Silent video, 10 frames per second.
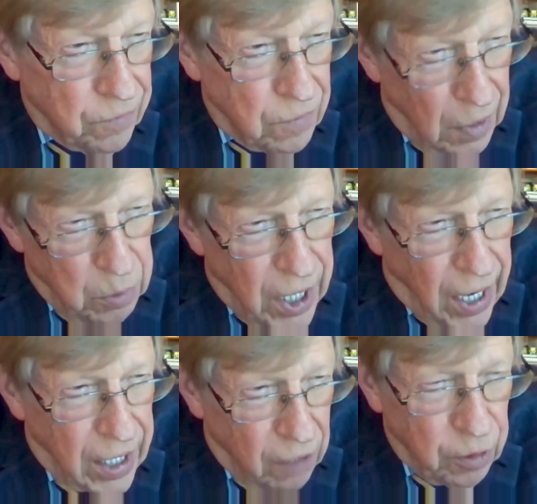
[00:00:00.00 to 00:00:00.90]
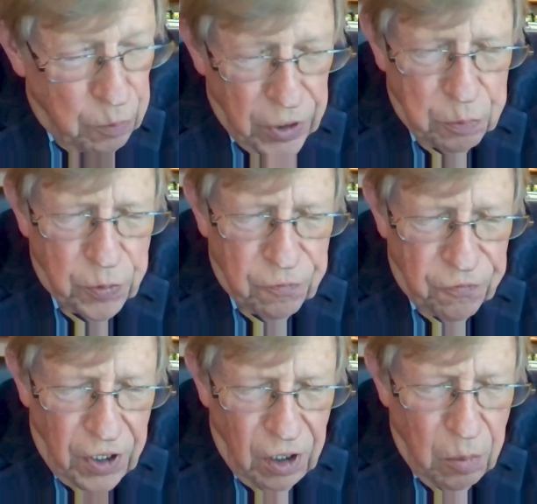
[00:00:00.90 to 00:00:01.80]
maybe not every bit, but
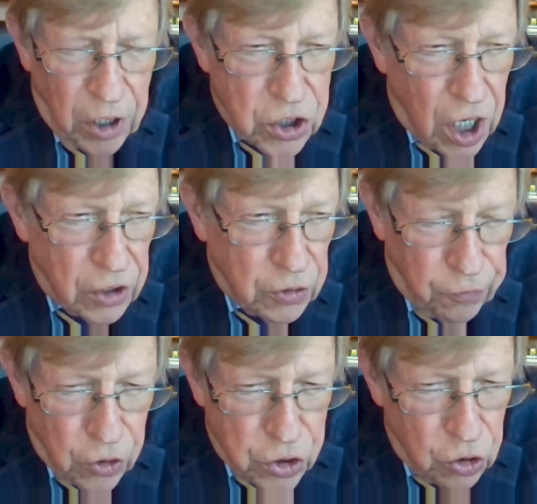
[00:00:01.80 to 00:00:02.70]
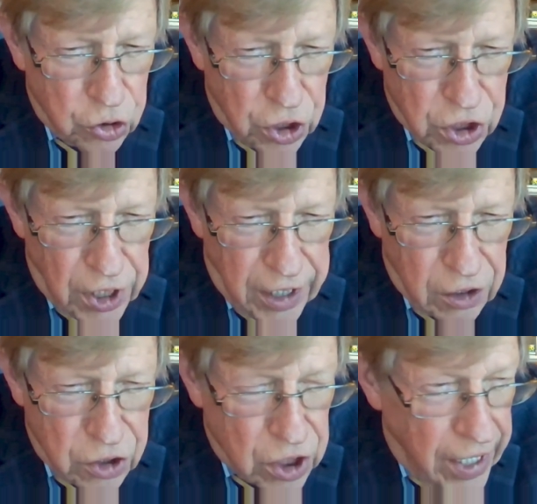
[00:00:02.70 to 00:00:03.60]
very much controversial, just like
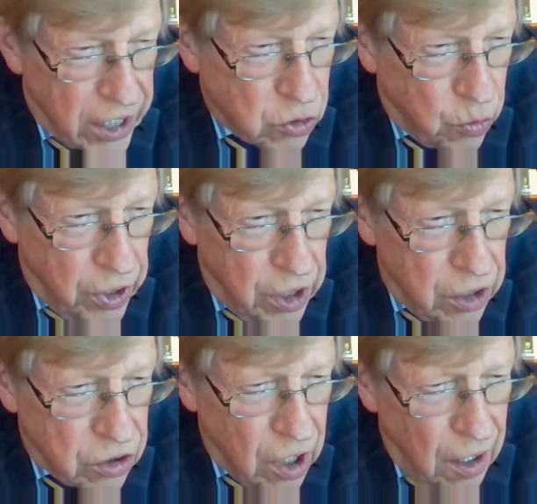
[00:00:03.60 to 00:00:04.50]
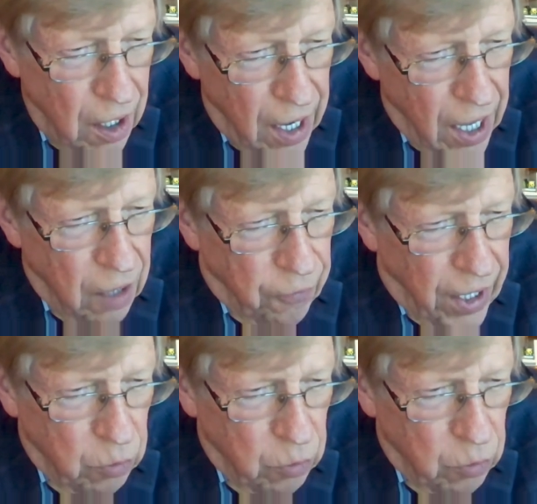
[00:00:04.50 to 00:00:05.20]
this last one is. And